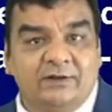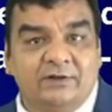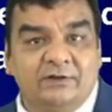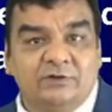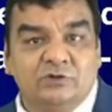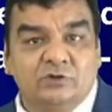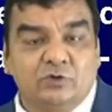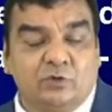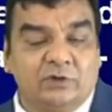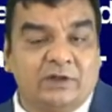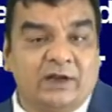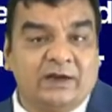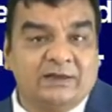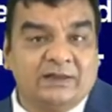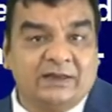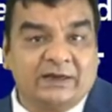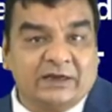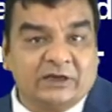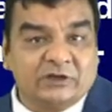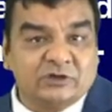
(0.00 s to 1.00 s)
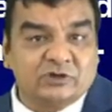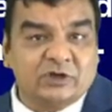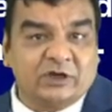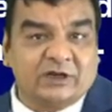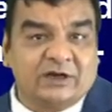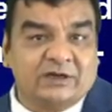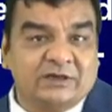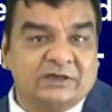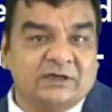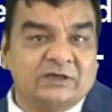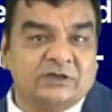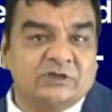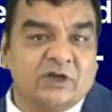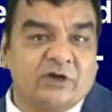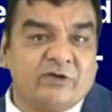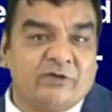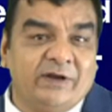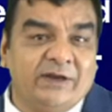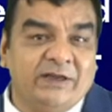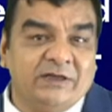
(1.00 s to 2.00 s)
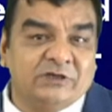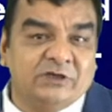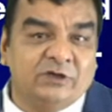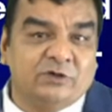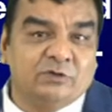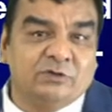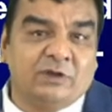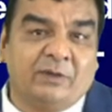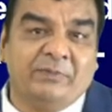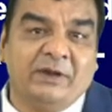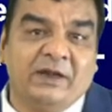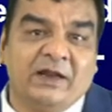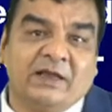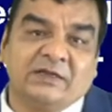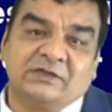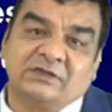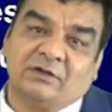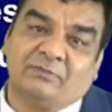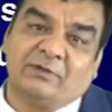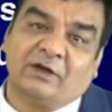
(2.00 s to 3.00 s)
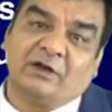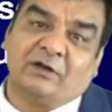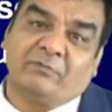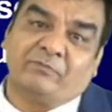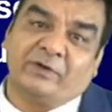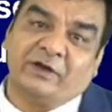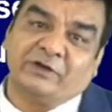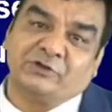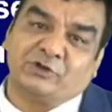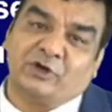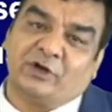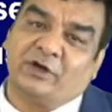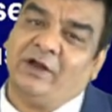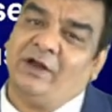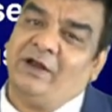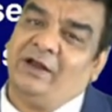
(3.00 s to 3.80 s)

so that the gastric contents are released into the mediastinum under pressure